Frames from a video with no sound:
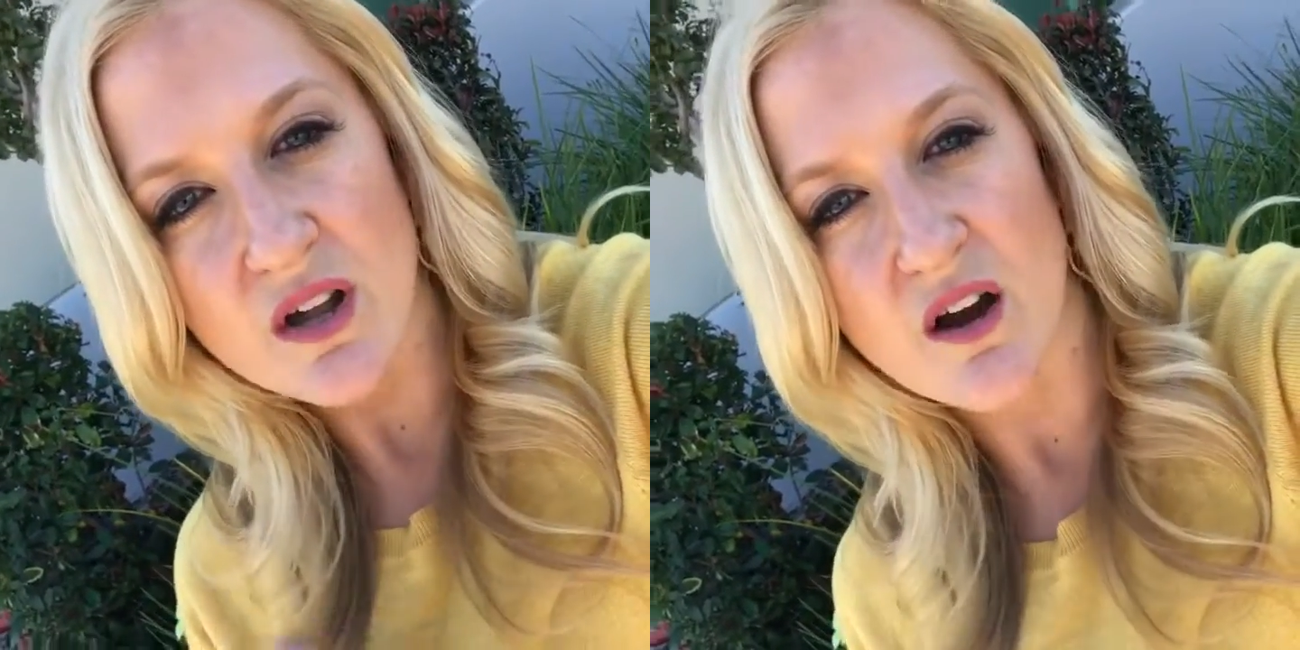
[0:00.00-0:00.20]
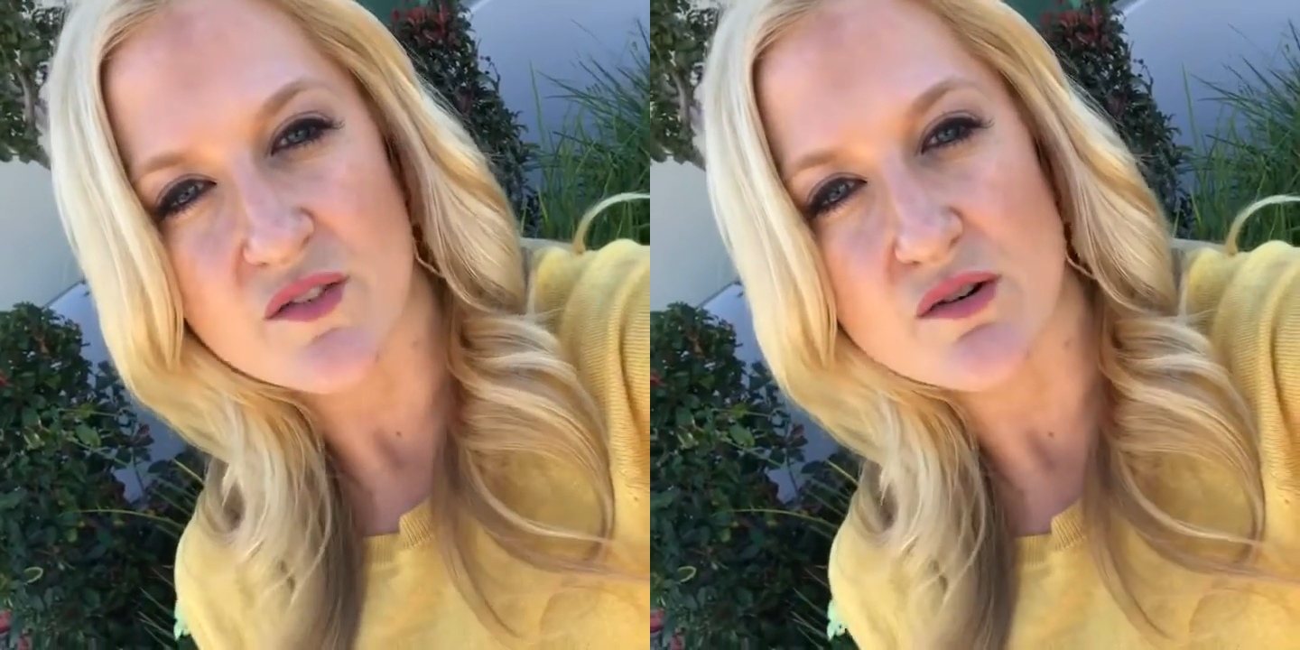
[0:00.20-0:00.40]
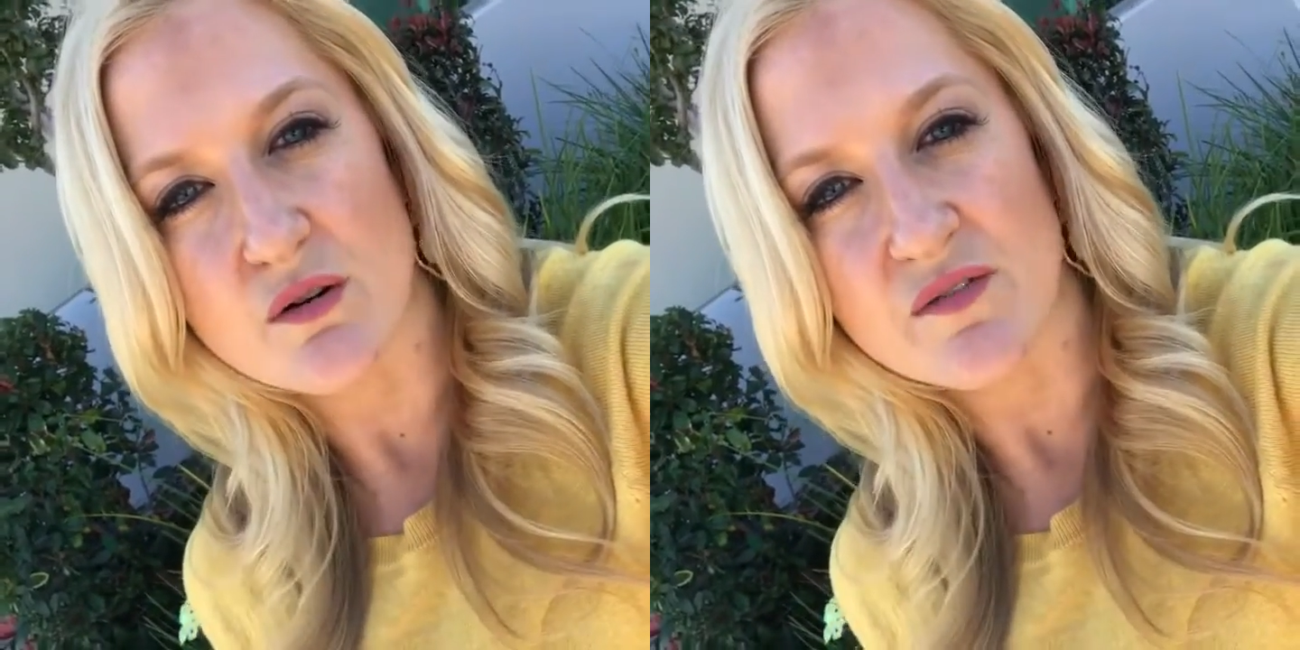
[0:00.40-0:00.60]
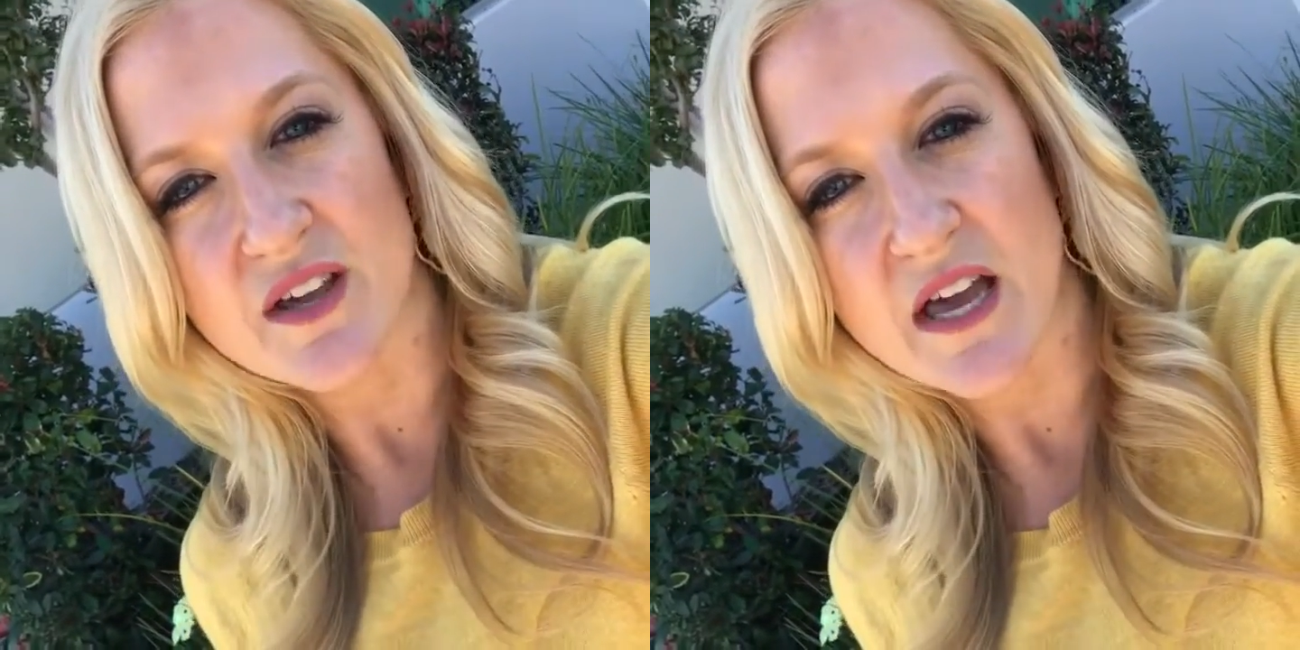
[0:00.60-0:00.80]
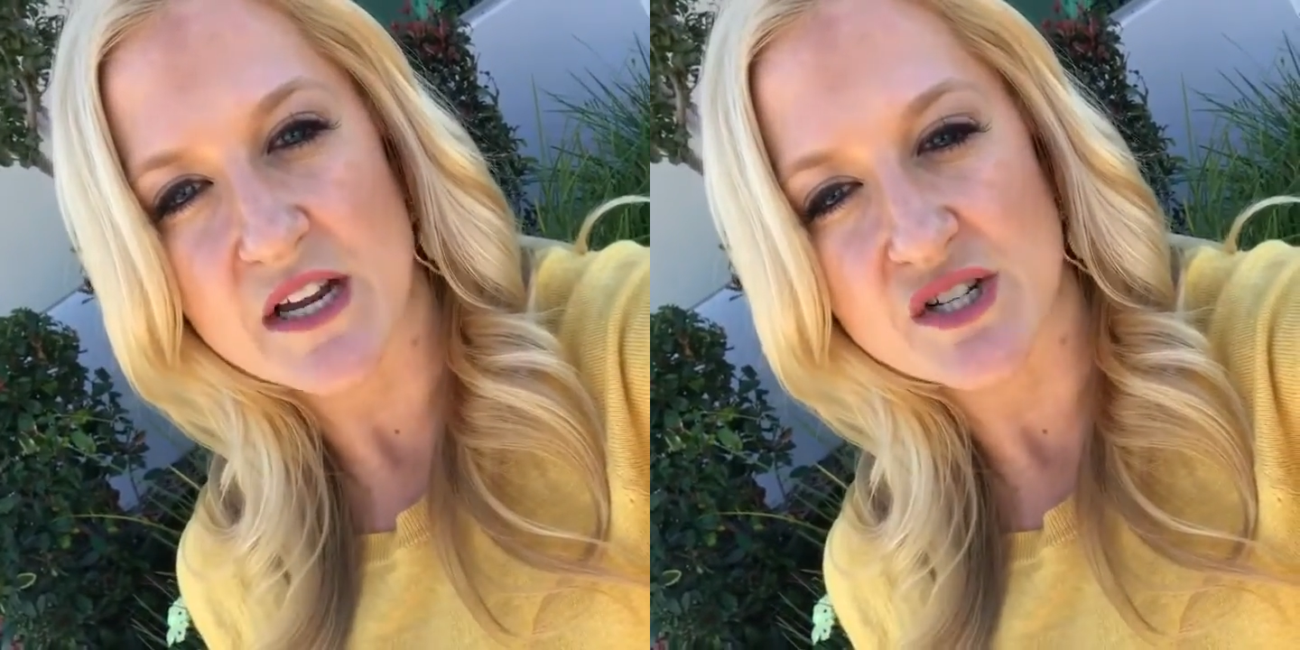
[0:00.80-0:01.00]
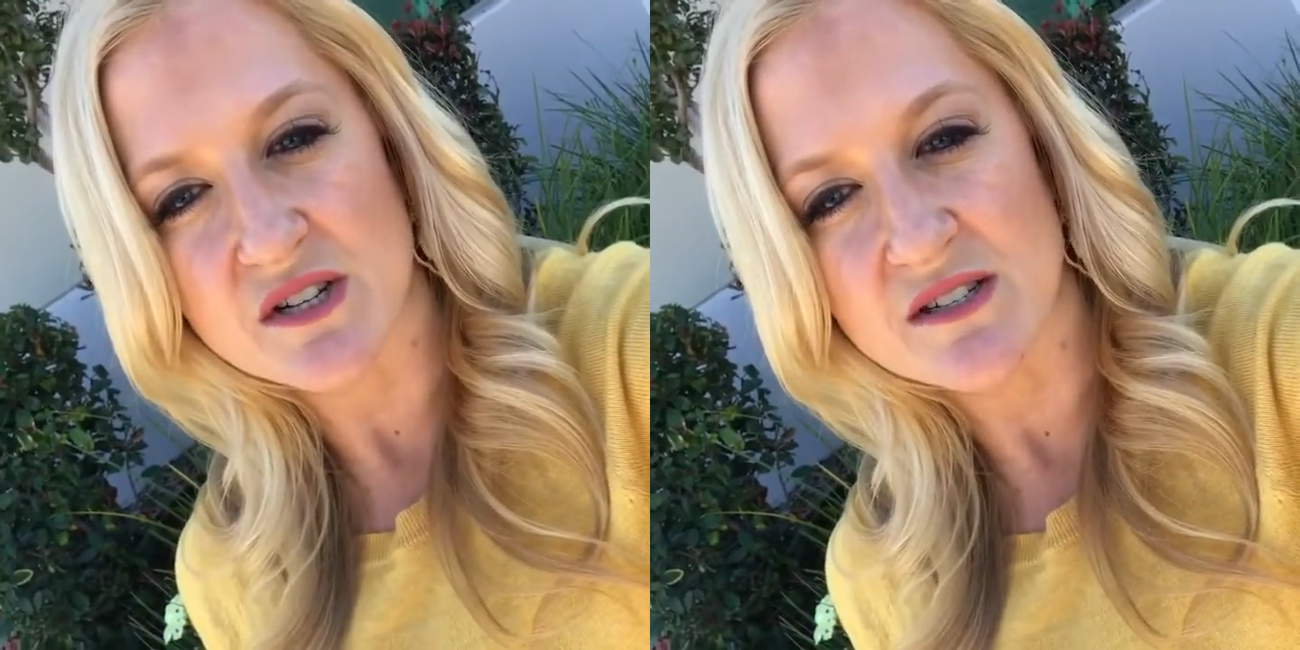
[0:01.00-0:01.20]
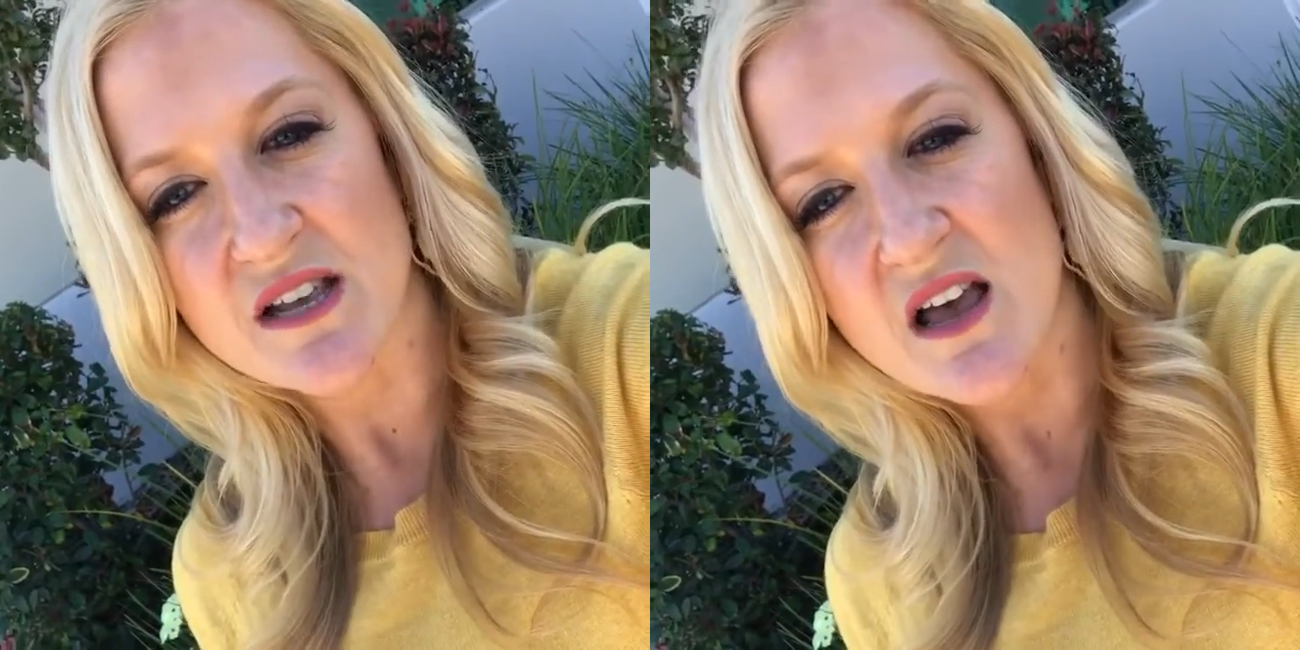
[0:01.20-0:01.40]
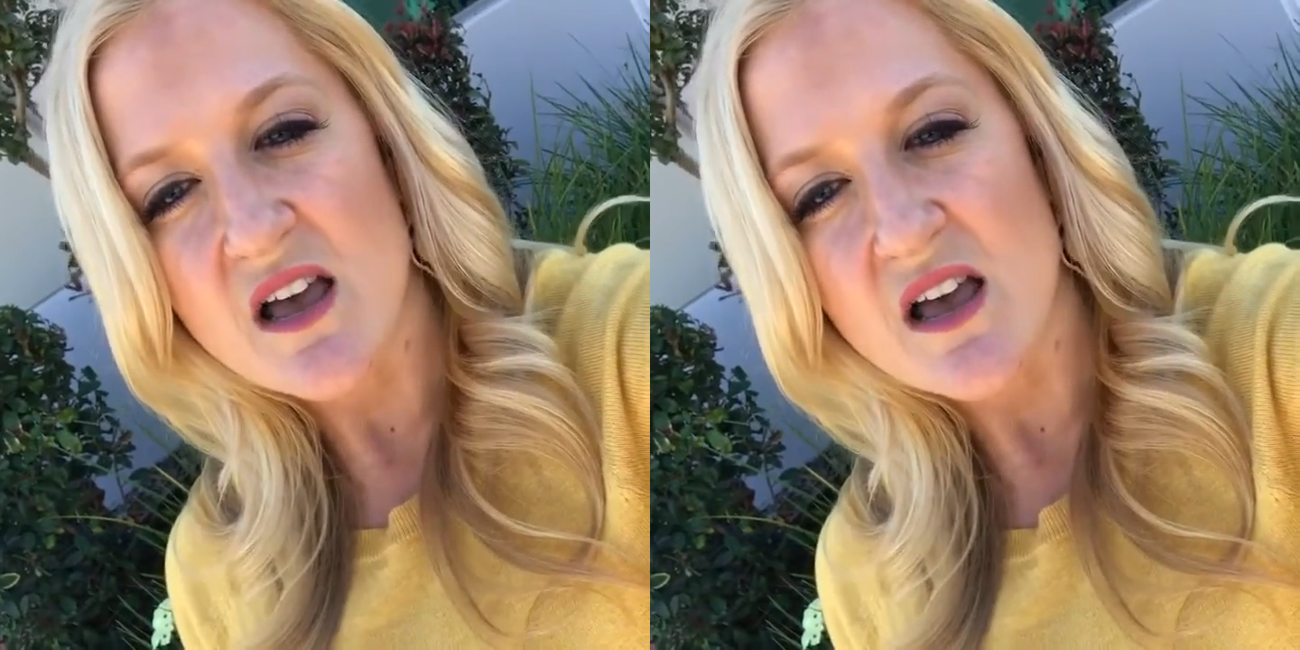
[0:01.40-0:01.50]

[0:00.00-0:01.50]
off your notifications